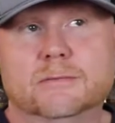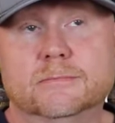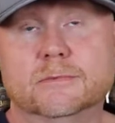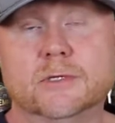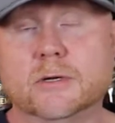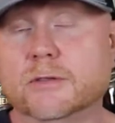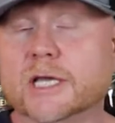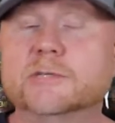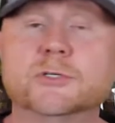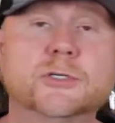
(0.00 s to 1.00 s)

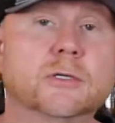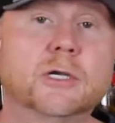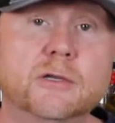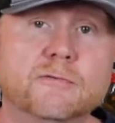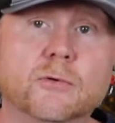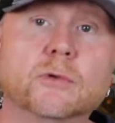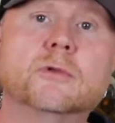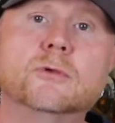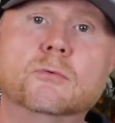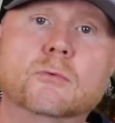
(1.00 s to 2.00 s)
that's what you're looking for.
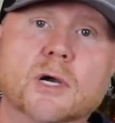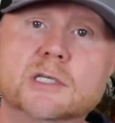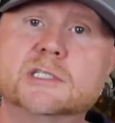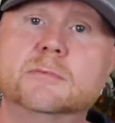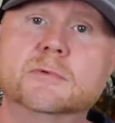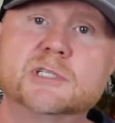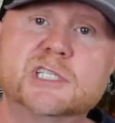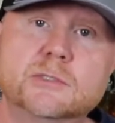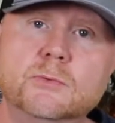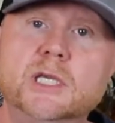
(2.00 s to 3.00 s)
You want some
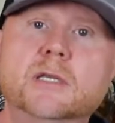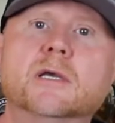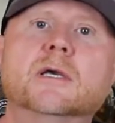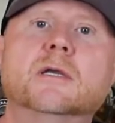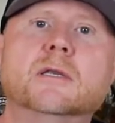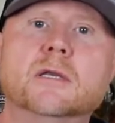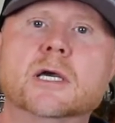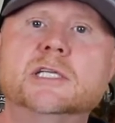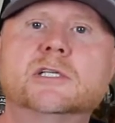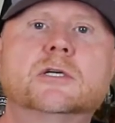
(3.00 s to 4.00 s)
sweet,
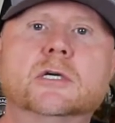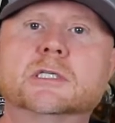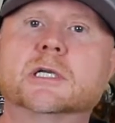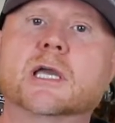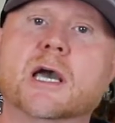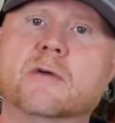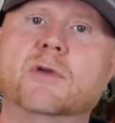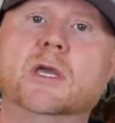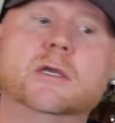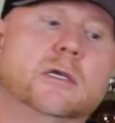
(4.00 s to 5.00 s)
nice cooked
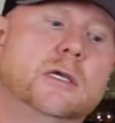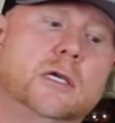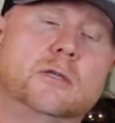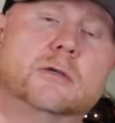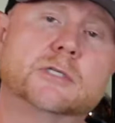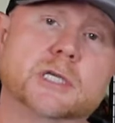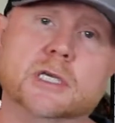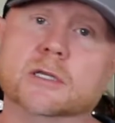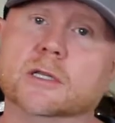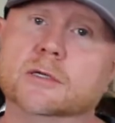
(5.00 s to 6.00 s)
agave in your
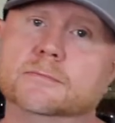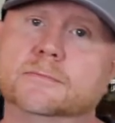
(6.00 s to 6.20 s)
tequila.